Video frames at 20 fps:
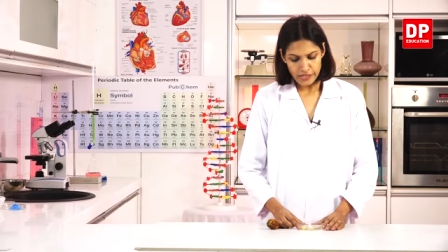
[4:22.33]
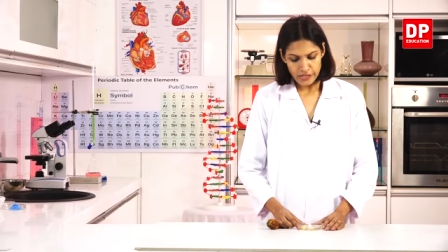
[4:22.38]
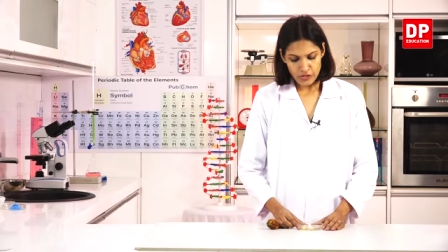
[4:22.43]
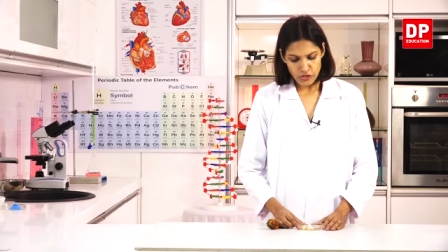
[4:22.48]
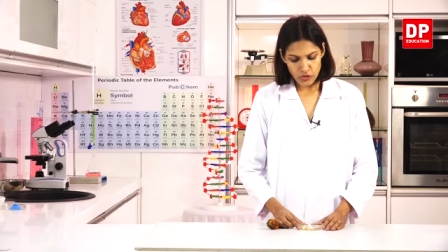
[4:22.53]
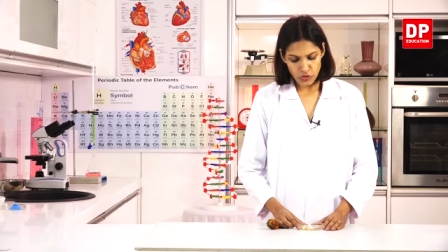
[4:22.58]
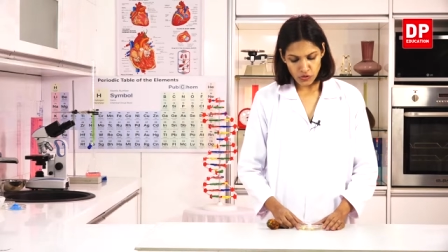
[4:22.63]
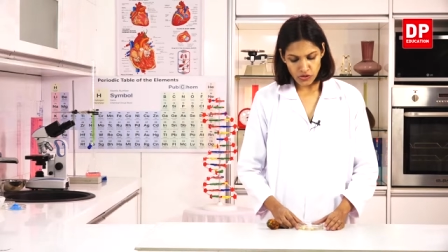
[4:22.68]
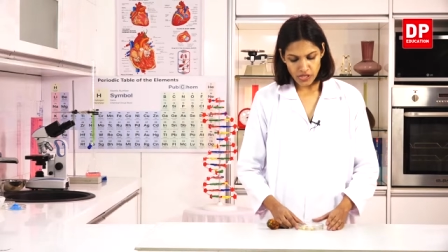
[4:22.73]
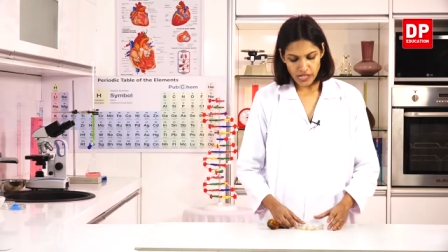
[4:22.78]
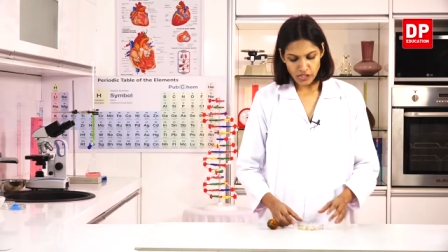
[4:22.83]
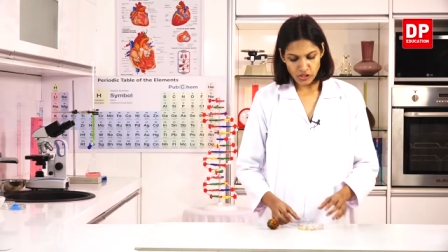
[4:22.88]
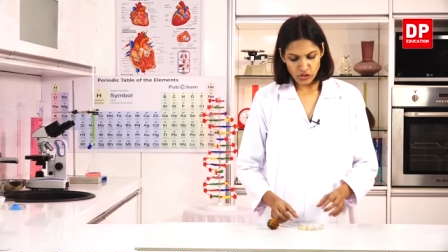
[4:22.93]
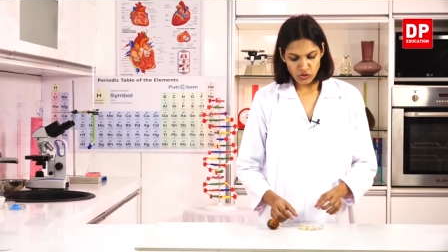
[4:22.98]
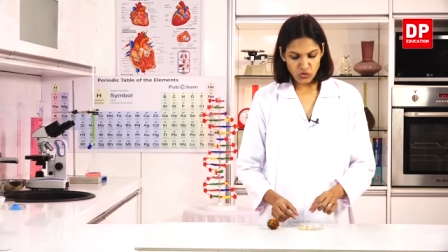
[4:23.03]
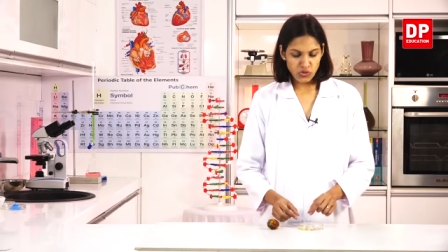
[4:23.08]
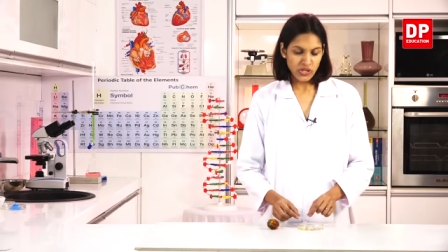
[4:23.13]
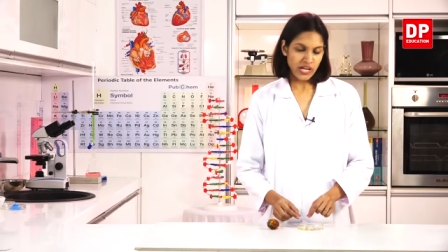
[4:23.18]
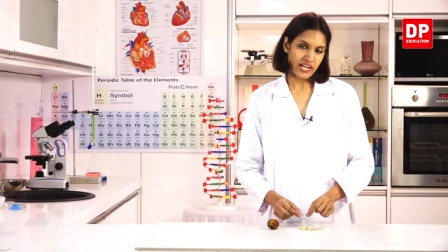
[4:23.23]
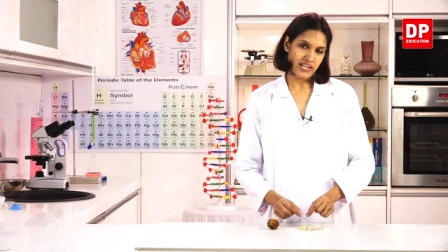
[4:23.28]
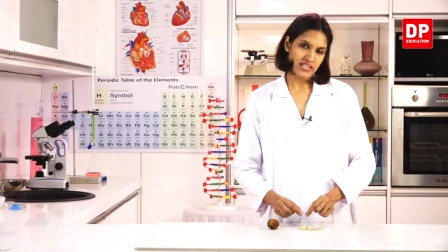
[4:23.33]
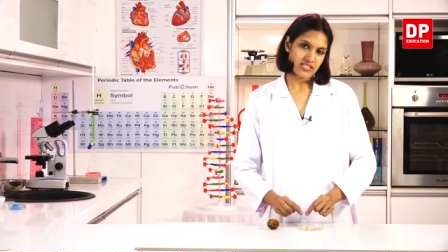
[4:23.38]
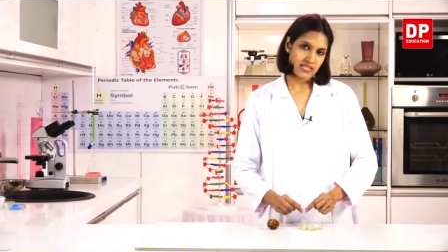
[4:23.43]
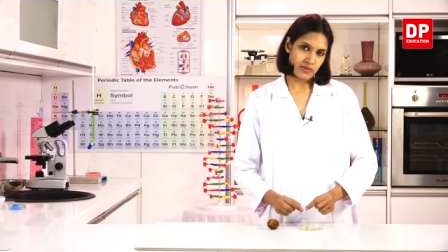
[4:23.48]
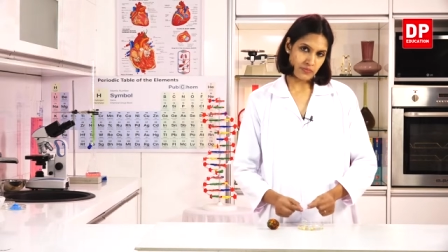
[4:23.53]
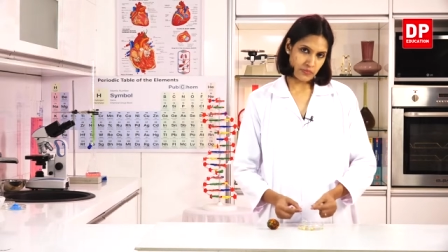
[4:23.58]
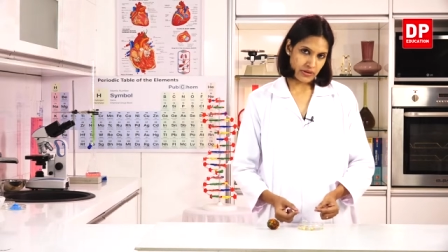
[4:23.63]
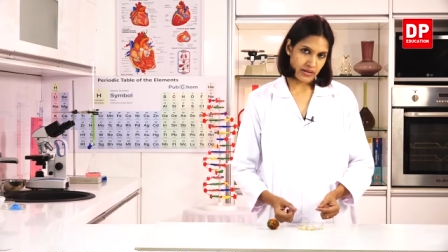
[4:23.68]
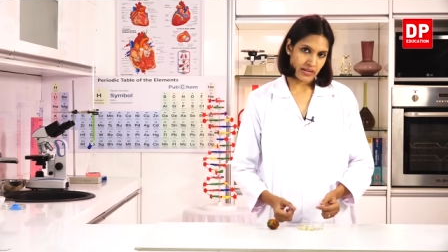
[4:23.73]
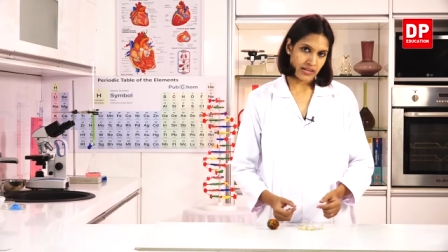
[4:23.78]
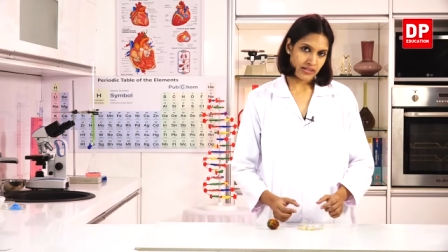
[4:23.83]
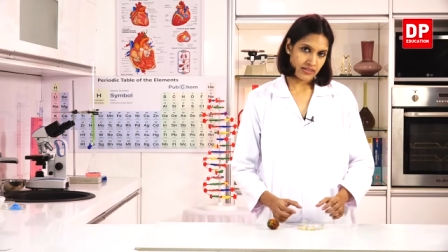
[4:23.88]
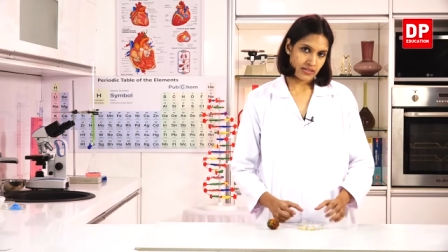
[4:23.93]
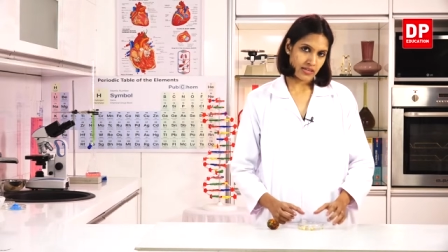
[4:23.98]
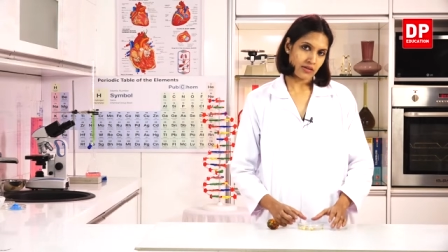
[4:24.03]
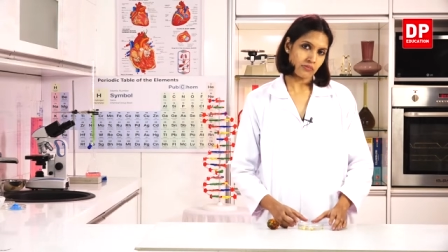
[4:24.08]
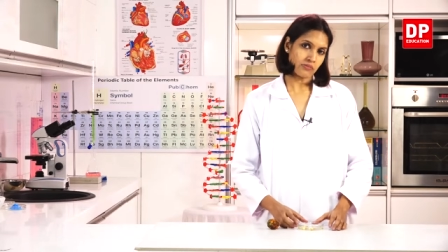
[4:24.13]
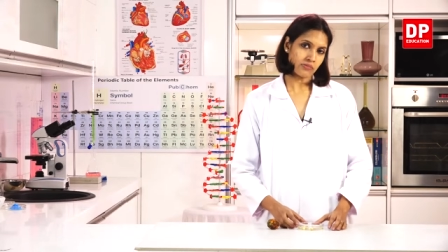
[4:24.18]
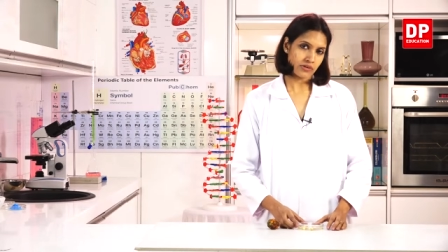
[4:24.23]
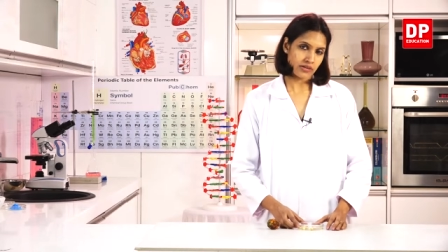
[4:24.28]
So that you can separate
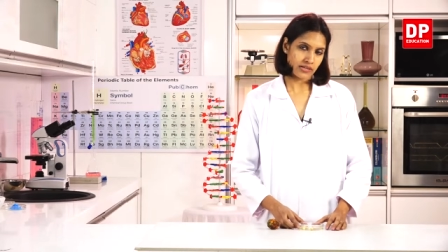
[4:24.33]
them